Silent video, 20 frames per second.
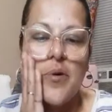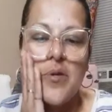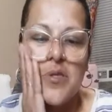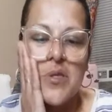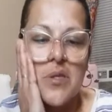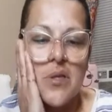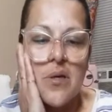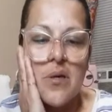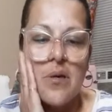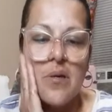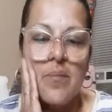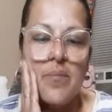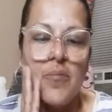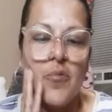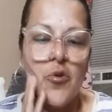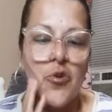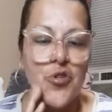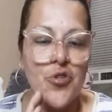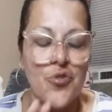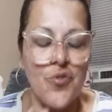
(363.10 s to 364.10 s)
put some
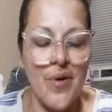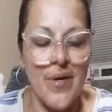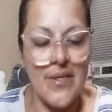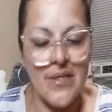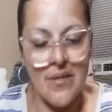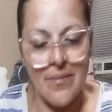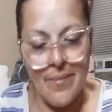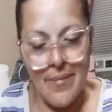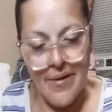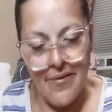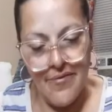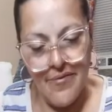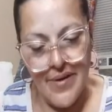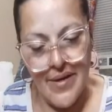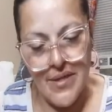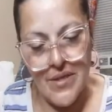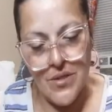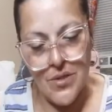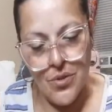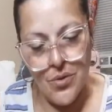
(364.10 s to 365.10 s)
moisturizer on my
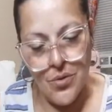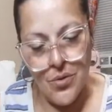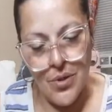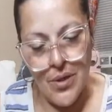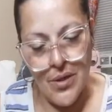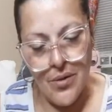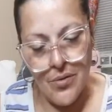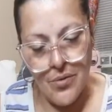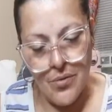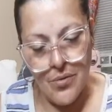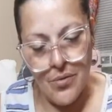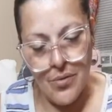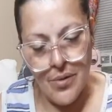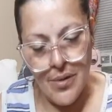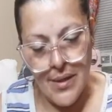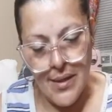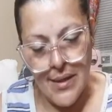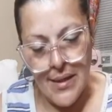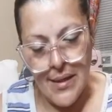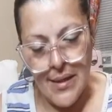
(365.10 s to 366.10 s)
face, so I don't.
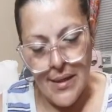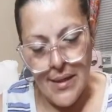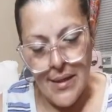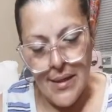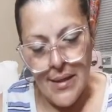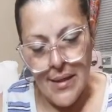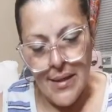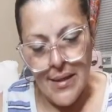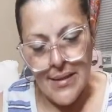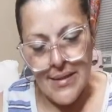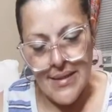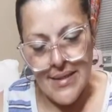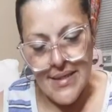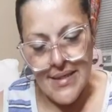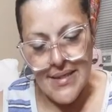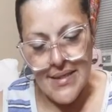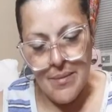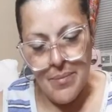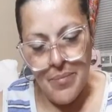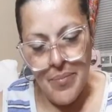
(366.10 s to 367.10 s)
It
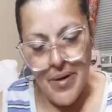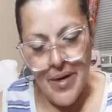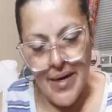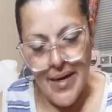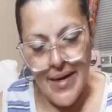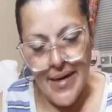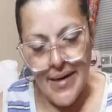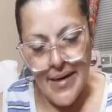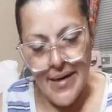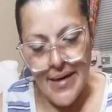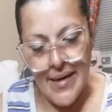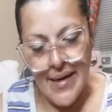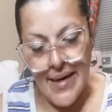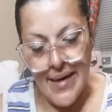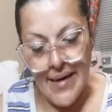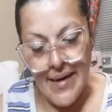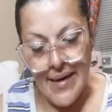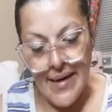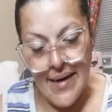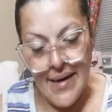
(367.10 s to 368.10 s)
says apply
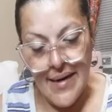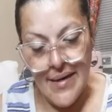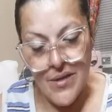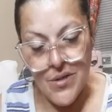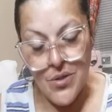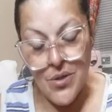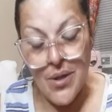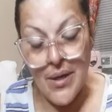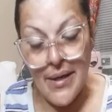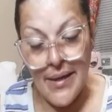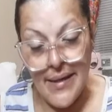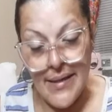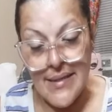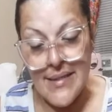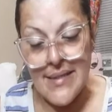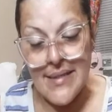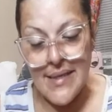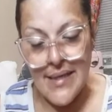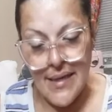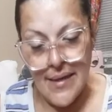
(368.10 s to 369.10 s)
at night to clean
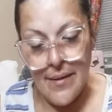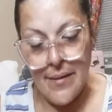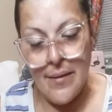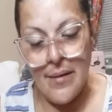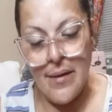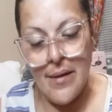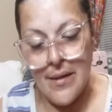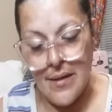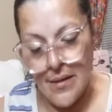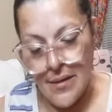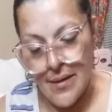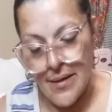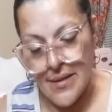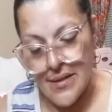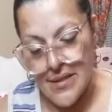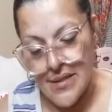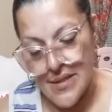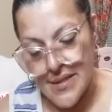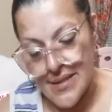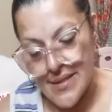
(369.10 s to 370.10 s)
skin.
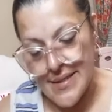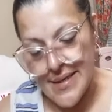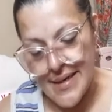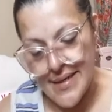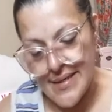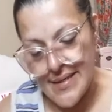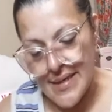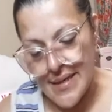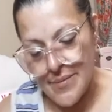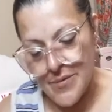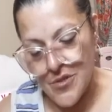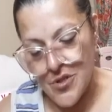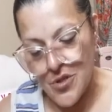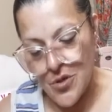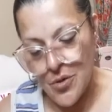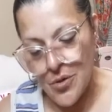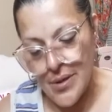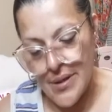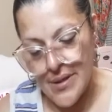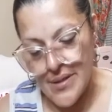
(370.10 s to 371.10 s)
Unless it's nighttime, so
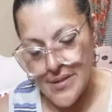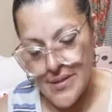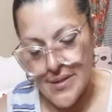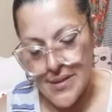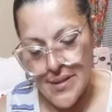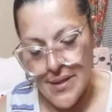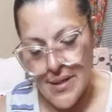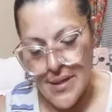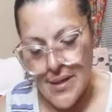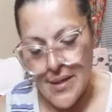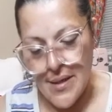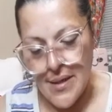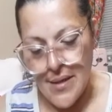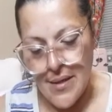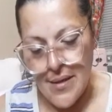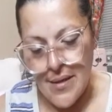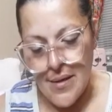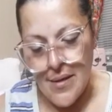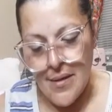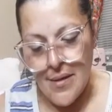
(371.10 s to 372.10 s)
let's
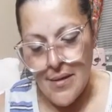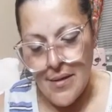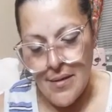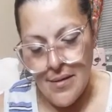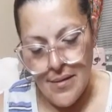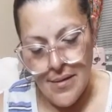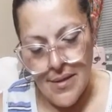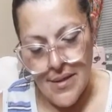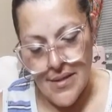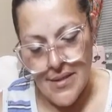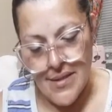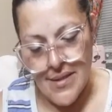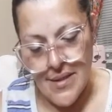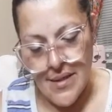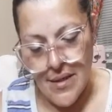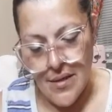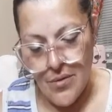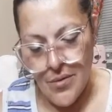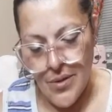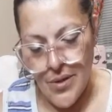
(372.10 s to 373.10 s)
see
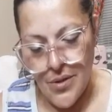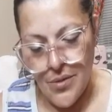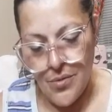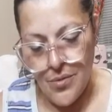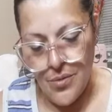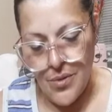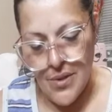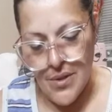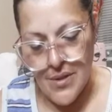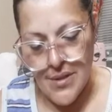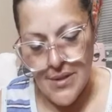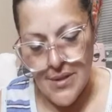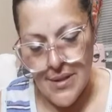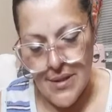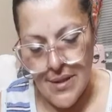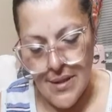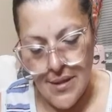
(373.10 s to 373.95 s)
how I do this.